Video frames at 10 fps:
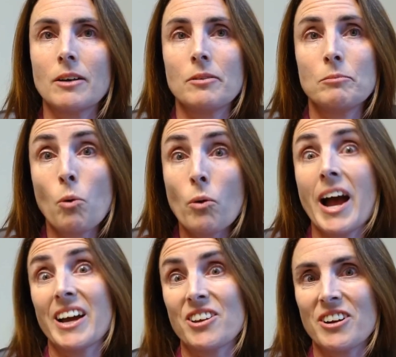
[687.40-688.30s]
more
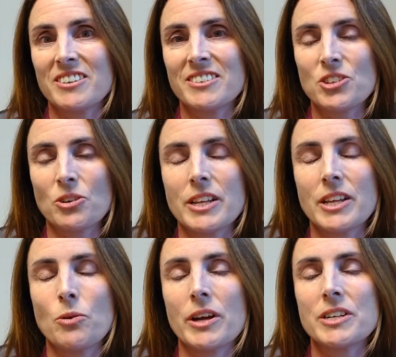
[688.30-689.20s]
accurate, certainly
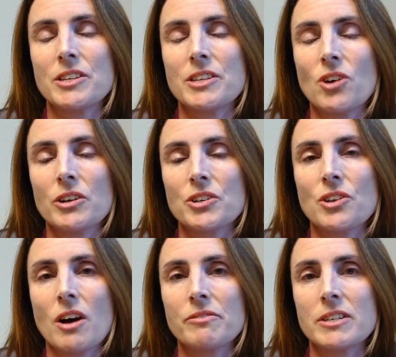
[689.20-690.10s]
than going into the doctor's
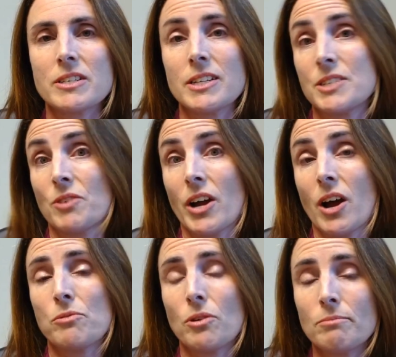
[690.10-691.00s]
office, then it's very
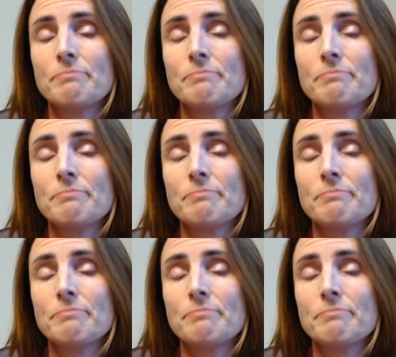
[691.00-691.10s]
helpful.